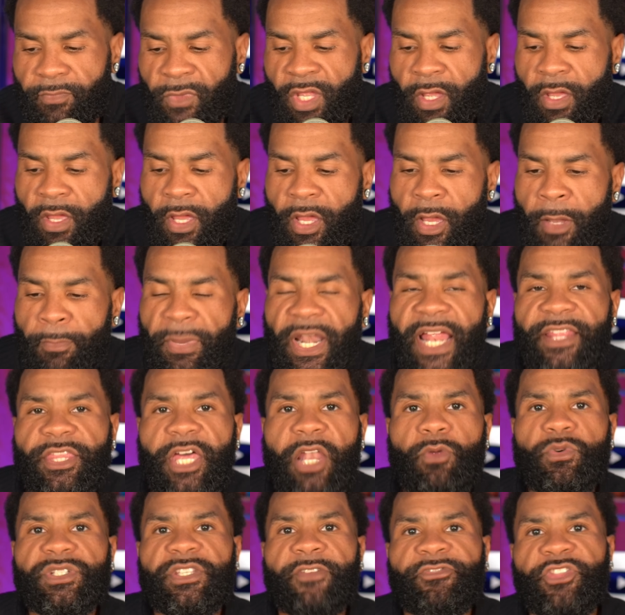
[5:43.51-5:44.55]
But I thought it
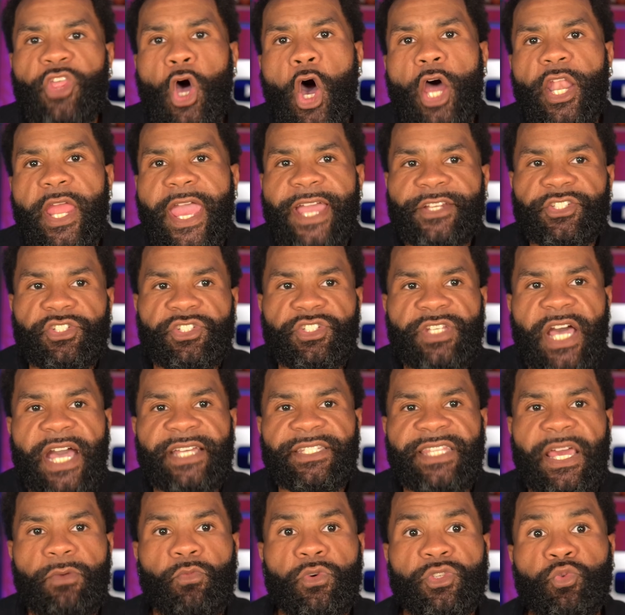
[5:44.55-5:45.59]
was a thought exercise
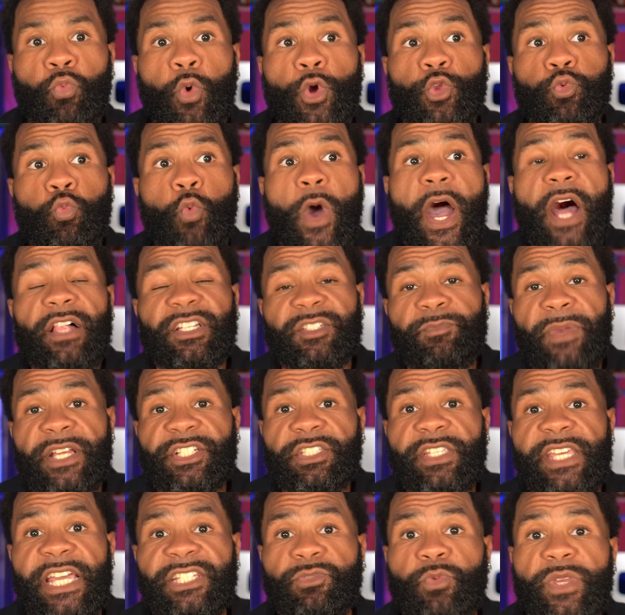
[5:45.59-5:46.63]
that was worthwhile, especially
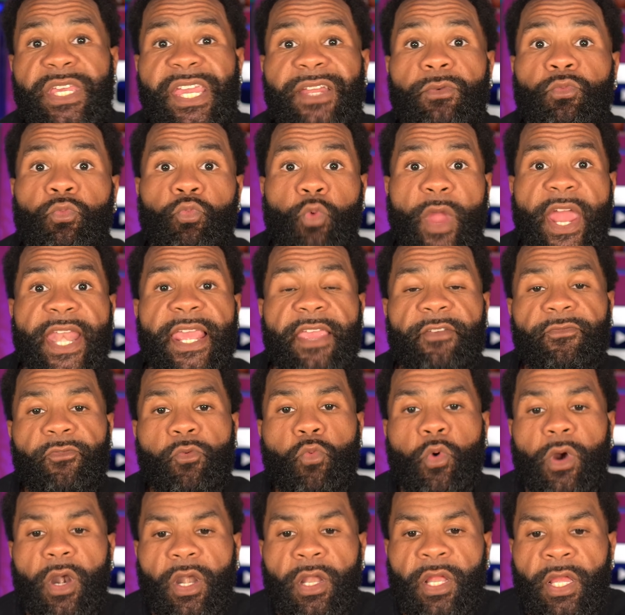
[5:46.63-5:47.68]
as we get ready
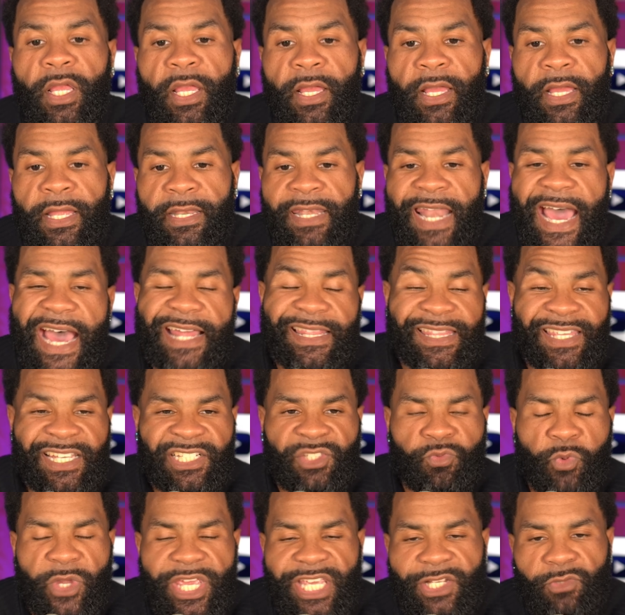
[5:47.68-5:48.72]
for not this
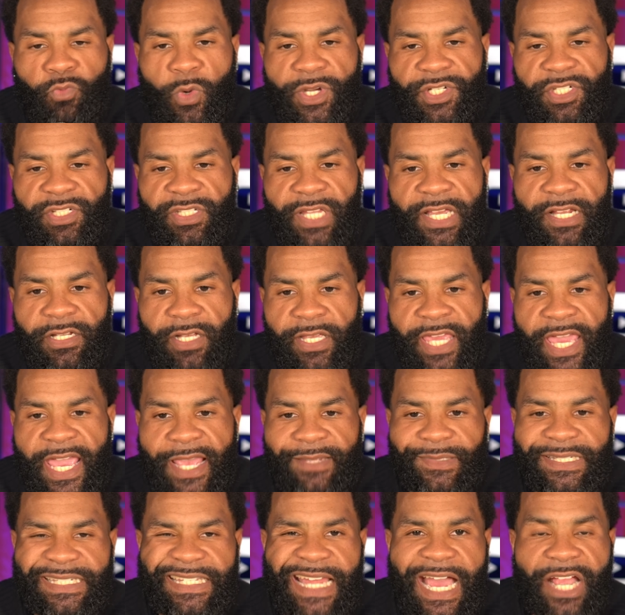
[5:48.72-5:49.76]
week, which slate of games
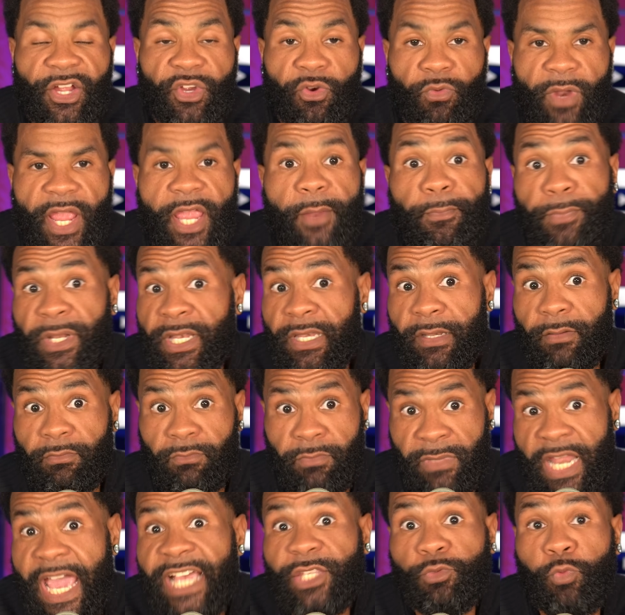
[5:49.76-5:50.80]
is not great, but
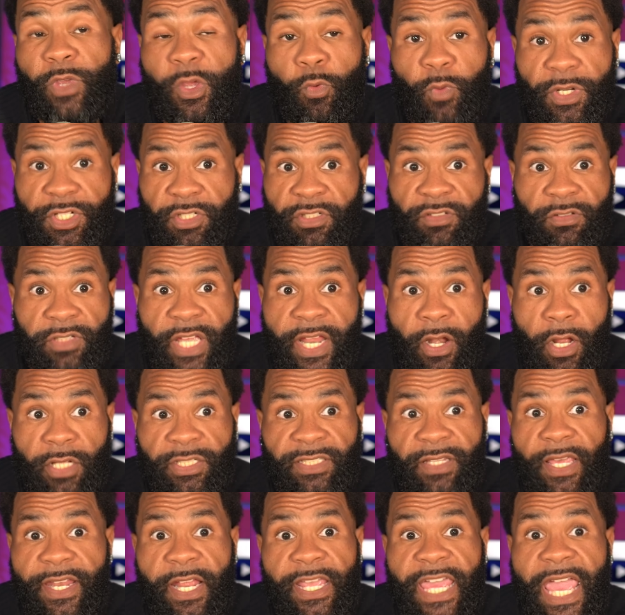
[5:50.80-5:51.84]
next week, which slate
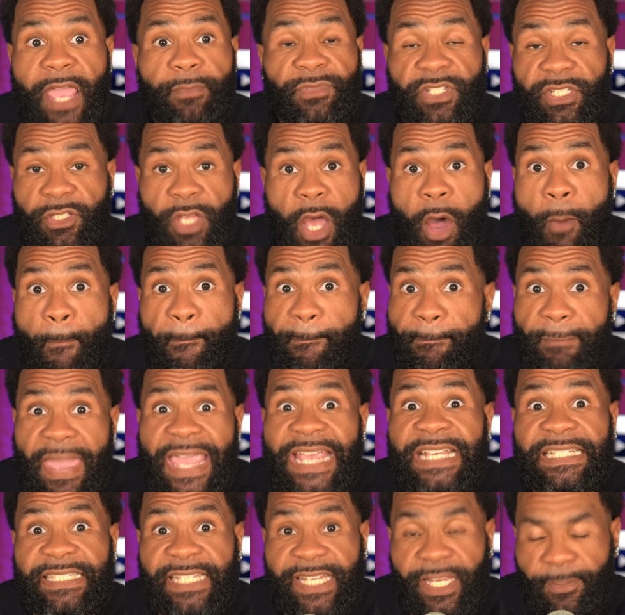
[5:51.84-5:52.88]
of games is
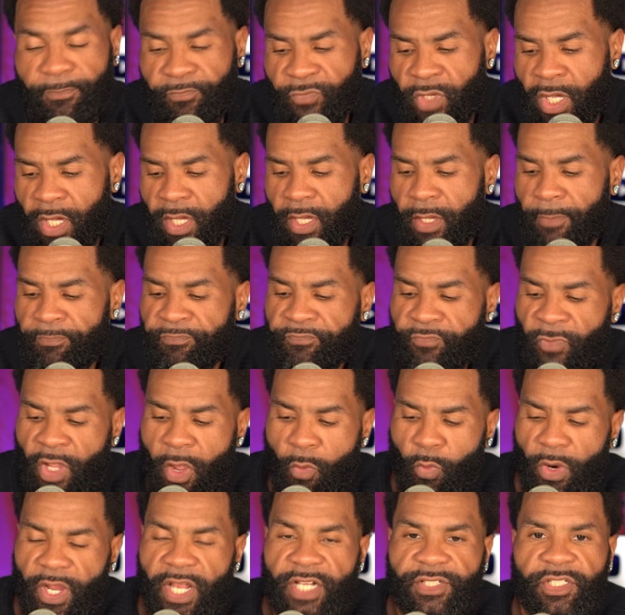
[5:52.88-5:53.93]
amazing. And we're
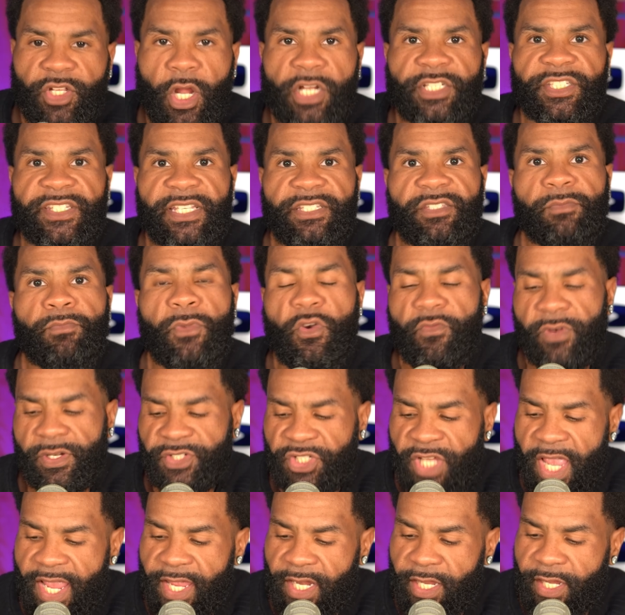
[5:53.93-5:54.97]
going to start to see some moving and
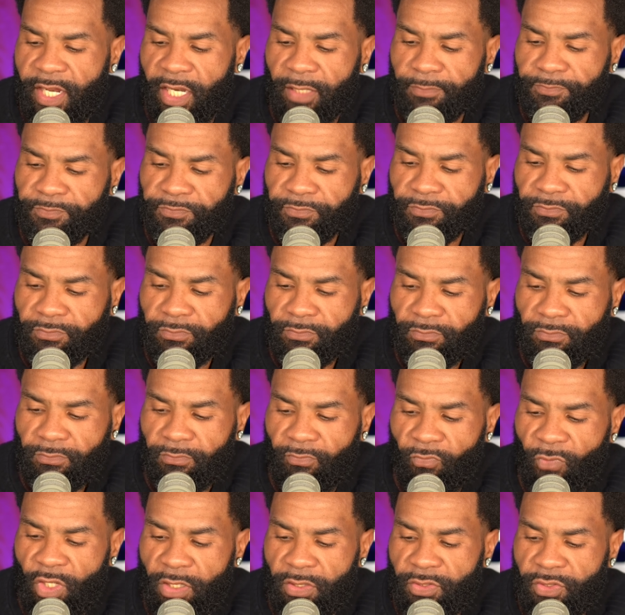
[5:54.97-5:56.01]
shaking here.
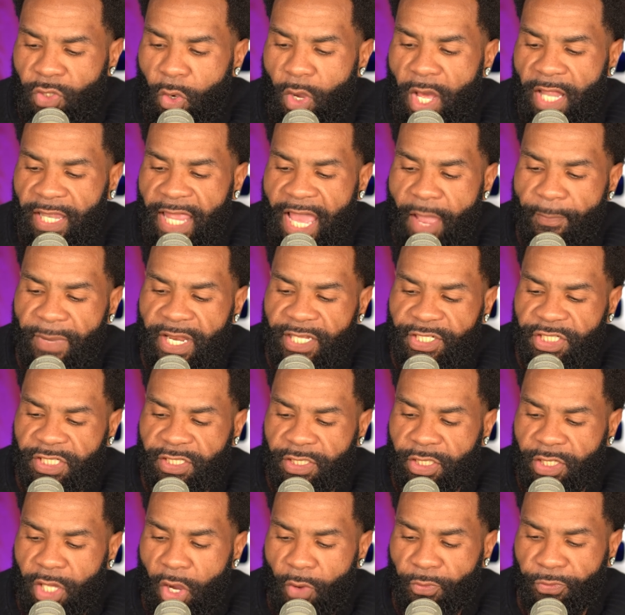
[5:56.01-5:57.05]
So allow me to just
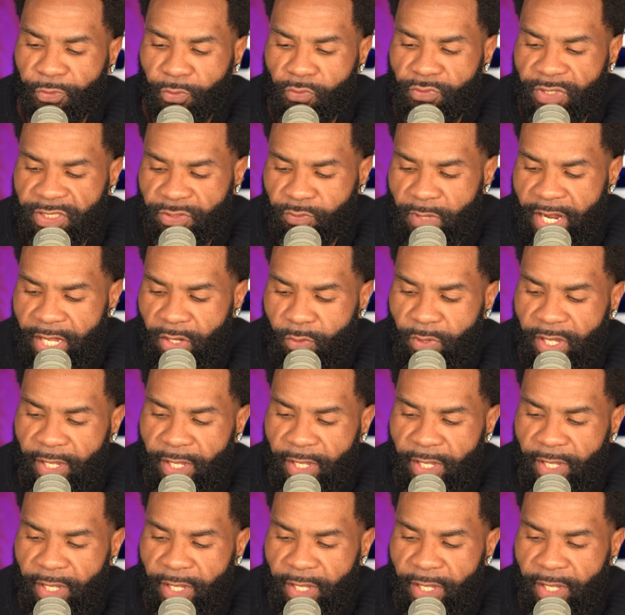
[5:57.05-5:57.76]
go through this right quick.